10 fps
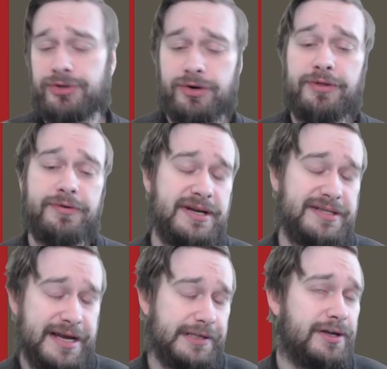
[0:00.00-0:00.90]
scroll through
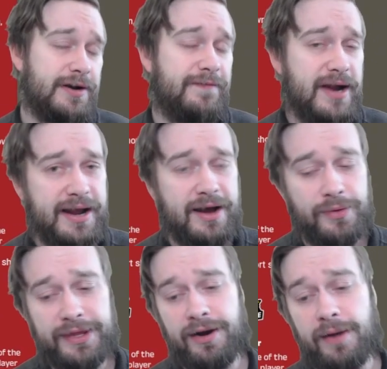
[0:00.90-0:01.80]
it, take a look, find out
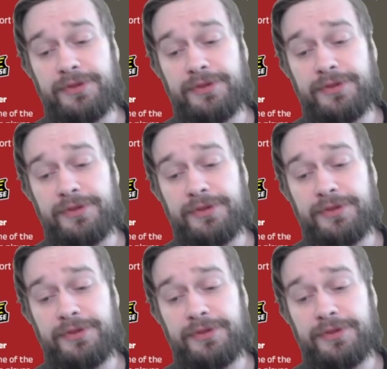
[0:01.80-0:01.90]
where they are.